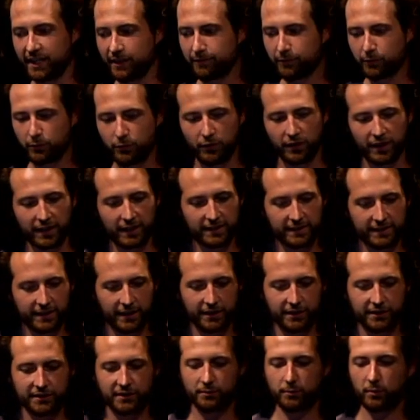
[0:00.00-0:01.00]
different
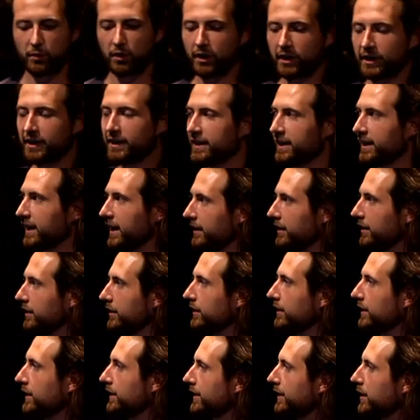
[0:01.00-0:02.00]
organizations working
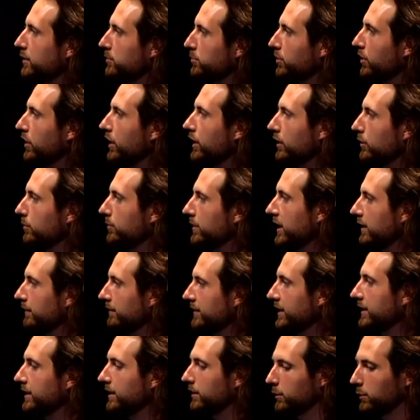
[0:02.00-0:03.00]
together that brought
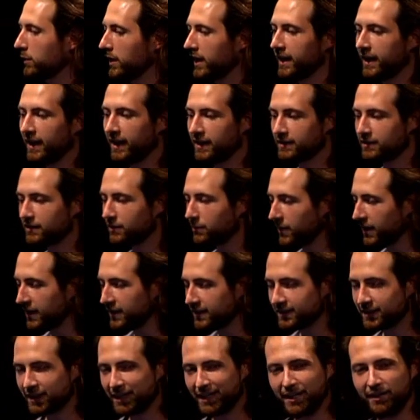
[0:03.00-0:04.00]
Obama into the White House
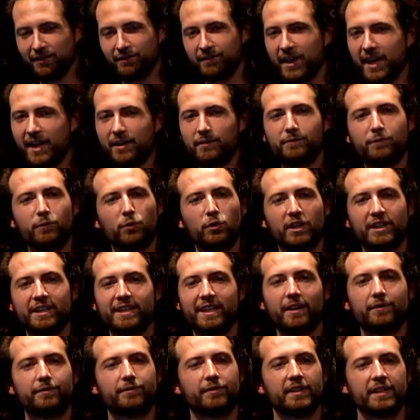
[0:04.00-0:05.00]
twice. VAN 4
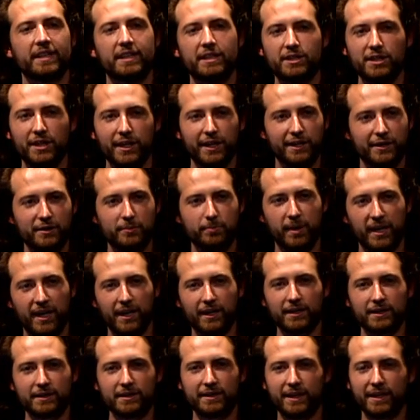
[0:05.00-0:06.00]
definitely changed
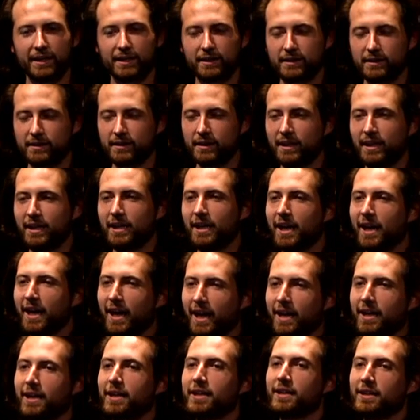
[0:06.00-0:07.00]
politics,
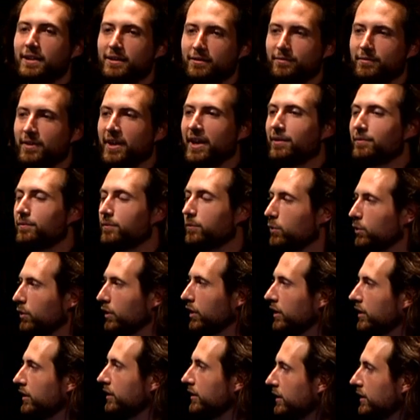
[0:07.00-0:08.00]
and VAN
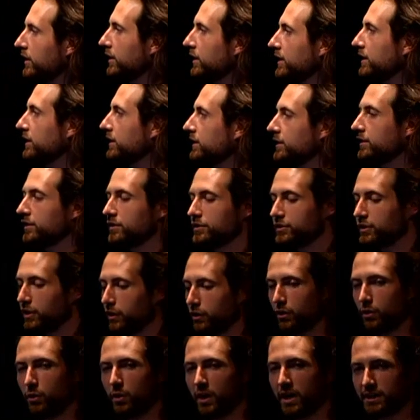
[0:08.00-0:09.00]
4, there's
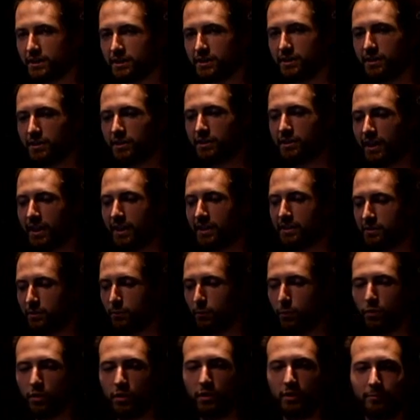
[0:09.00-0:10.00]
no question, changed the
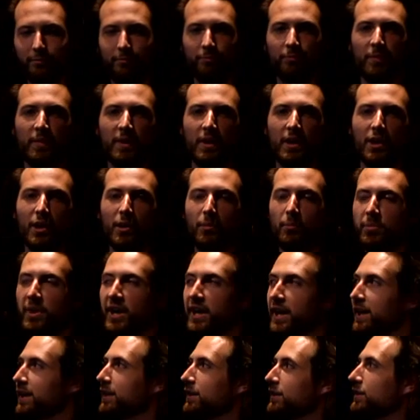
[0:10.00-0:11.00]
world.
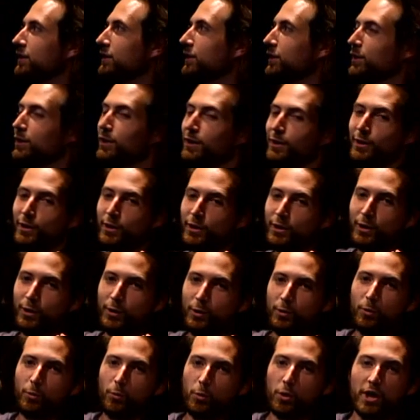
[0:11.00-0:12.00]
But
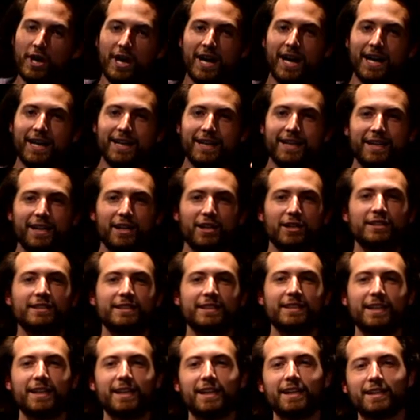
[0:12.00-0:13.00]
we're not here
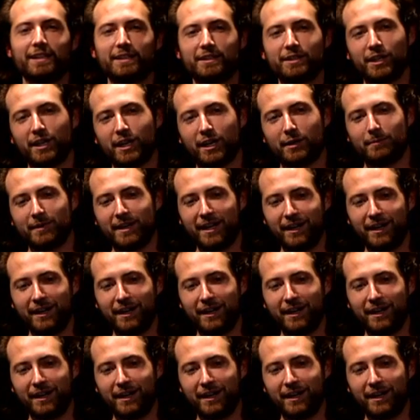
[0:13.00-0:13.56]
today to talk